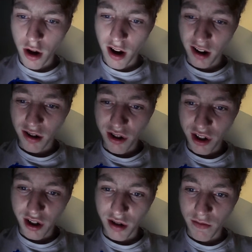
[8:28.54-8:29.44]
I could
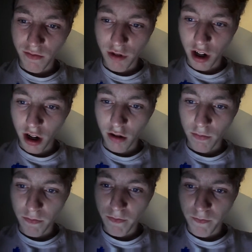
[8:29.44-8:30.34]
just, you know,
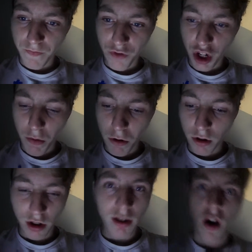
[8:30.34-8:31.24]
she
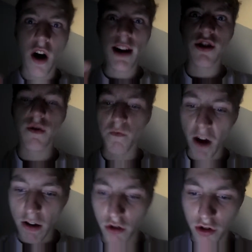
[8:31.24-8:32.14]
wants iTunes
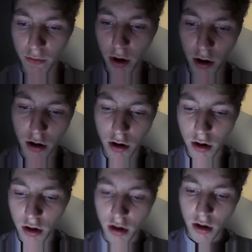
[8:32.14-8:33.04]
vouchers, but
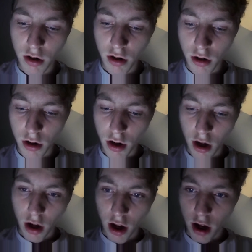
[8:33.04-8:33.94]

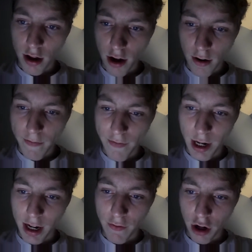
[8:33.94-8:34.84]
I, I
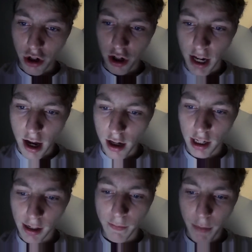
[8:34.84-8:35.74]
believe I should get her
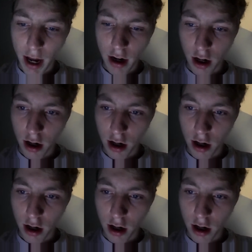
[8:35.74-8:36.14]
something better.